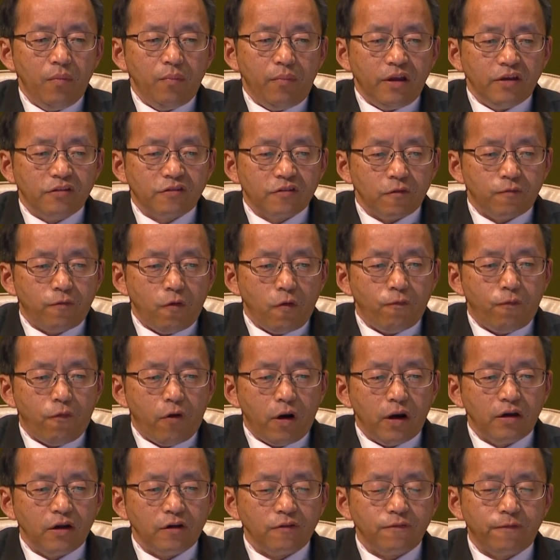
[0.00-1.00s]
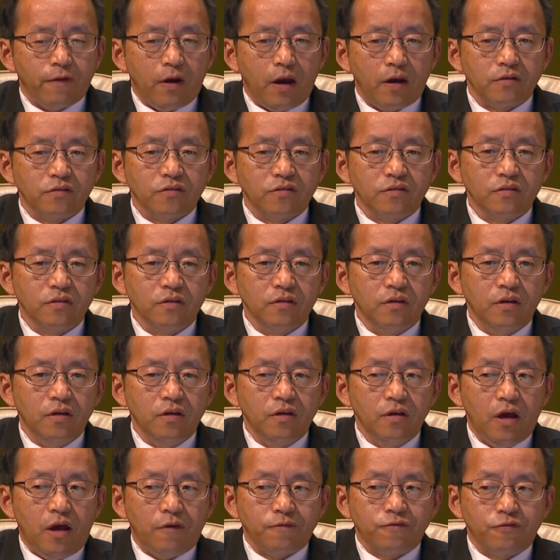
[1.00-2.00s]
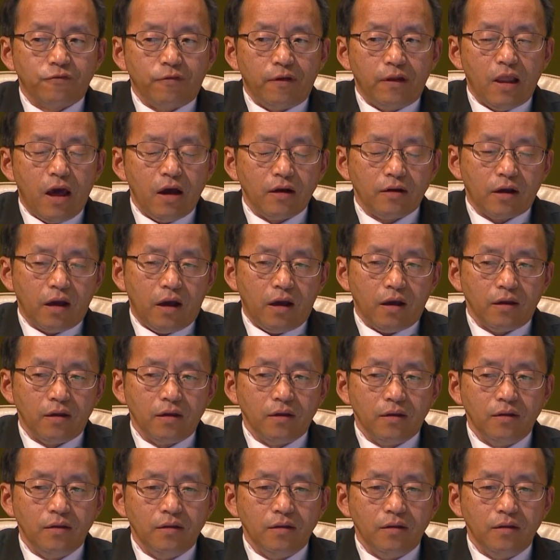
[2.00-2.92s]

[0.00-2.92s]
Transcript: Minister for Foreign Affairs of Sri Lanka.